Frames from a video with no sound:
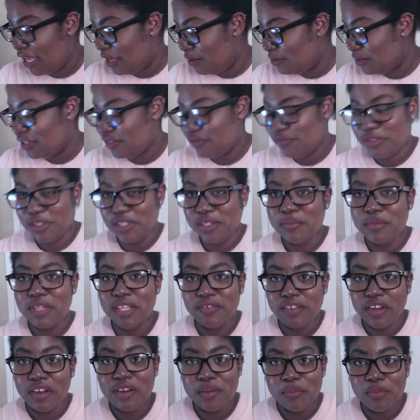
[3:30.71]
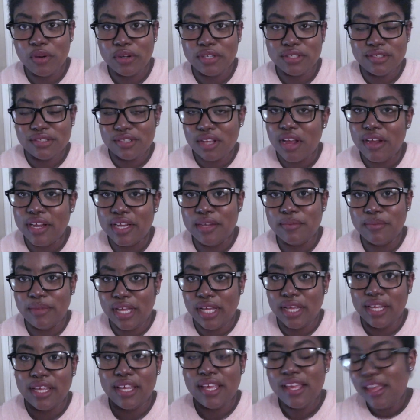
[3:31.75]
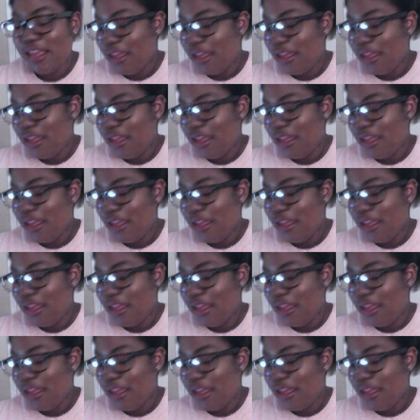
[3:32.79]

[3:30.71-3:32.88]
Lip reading: It was for something very important. Sorry, my